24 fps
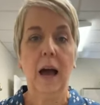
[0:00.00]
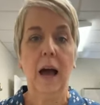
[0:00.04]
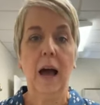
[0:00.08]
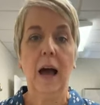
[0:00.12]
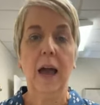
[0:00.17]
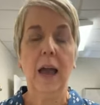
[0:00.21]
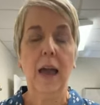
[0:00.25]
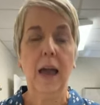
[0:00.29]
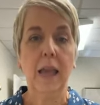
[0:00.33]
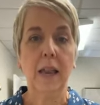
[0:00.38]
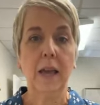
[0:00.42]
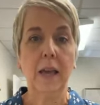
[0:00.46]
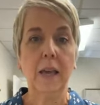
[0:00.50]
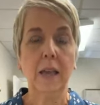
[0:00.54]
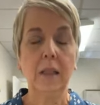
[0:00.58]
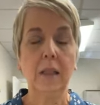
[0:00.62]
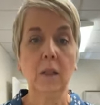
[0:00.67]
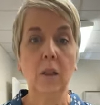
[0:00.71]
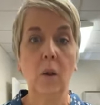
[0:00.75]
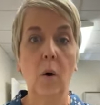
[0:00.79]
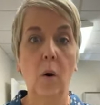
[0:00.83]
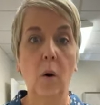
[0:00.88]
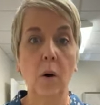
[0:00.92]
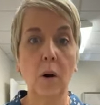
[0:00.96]
I had a
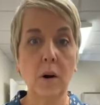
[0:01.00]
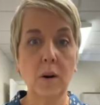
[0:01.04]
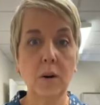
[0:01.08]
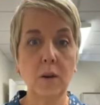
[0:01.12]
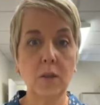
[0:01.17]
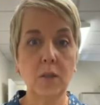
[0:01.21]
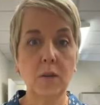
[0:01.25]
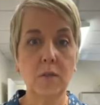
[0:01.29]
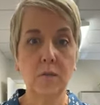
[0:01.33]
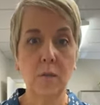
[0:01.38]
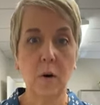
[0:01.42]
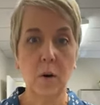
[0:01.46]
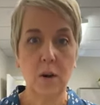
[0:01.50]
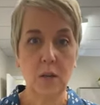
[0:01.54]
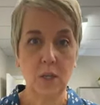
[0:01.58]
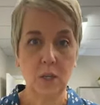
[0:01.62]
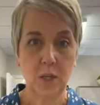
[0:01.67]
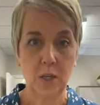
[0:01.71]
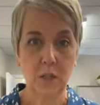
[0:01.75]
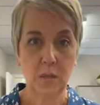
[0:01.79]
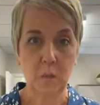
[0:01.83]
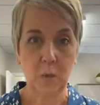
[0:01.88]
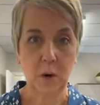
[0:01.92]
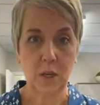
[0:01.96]
large
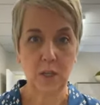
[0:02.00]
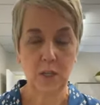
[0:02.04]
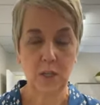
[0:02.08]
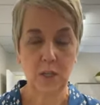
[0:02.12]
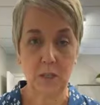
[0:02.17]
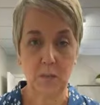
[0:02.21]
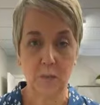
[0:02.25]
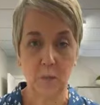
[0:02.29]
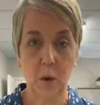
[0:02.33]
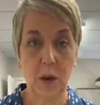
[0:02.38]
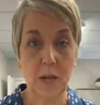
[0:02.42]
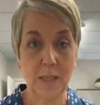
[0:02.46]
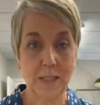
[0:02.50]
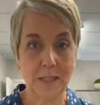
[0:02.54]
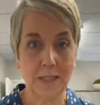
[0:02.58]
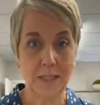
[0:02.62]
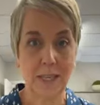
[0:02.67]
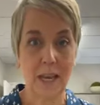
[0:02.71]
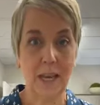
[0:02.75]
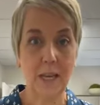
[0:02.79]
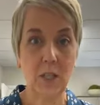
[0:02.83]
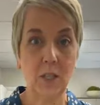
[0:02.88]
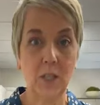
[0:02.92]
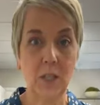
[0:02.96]
furnishings
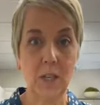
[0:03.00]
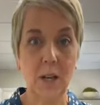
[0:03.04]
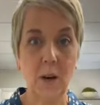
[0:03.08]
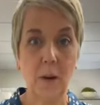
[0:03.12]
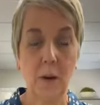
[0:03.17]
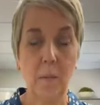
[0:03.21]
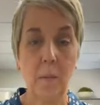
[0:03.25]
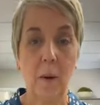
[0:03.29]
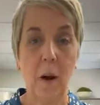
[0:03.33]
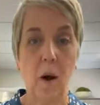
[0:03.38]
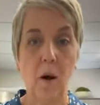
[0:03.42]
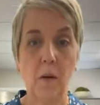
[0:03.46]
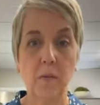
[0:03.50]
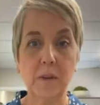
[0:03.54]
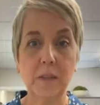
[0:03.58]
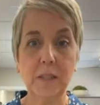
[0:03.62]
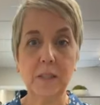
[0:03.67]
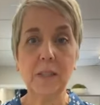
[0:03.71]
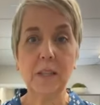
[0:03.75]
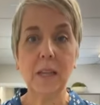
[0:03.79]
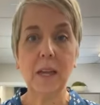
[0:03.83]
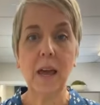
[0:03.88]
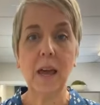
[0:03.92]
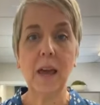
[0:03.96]
presentation here in my
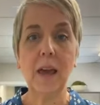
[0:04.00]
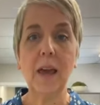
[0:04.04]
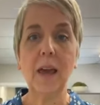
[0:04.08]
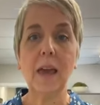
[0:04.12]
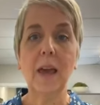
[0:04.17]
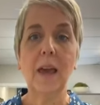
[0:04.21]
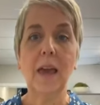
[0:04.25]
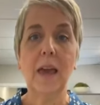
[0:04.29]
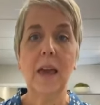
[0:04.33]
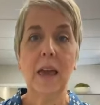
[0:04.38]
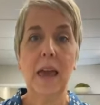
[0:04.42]
office today,